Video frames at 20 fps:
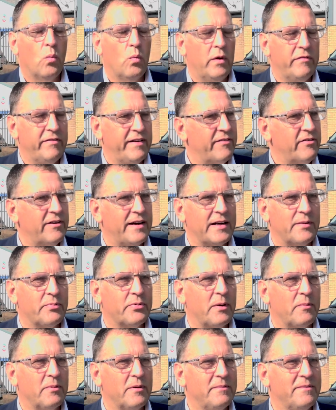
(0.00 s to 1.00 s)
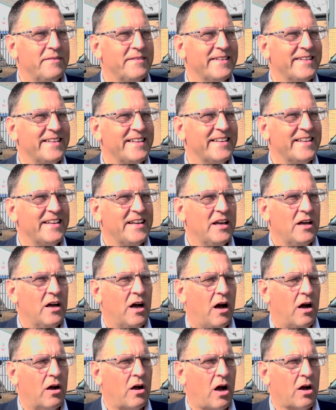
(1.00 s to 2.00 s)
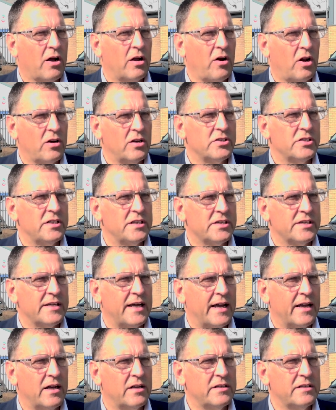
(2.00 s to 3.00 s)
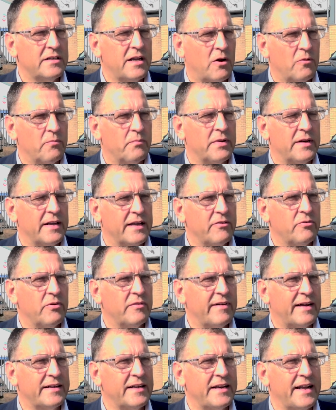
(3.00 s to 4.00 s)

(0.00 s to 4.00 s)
We've never had a problem. I, I, can honestly say I don't believe we've had